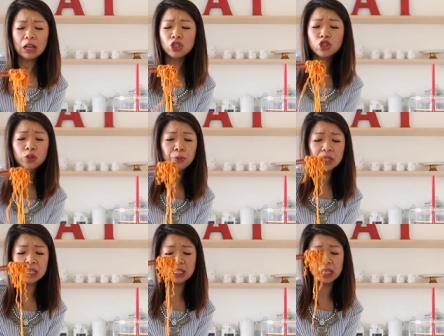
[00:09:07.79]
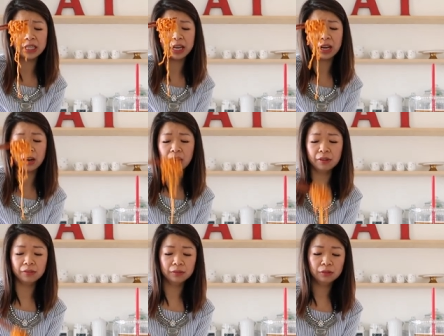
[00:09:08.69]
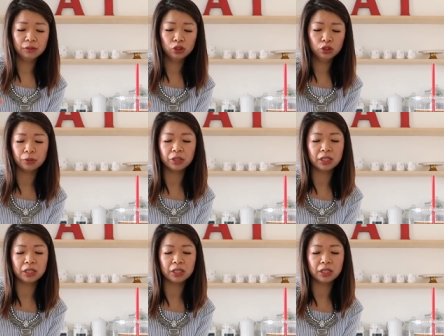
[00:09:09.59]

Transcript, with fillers: super easy to take care of. Super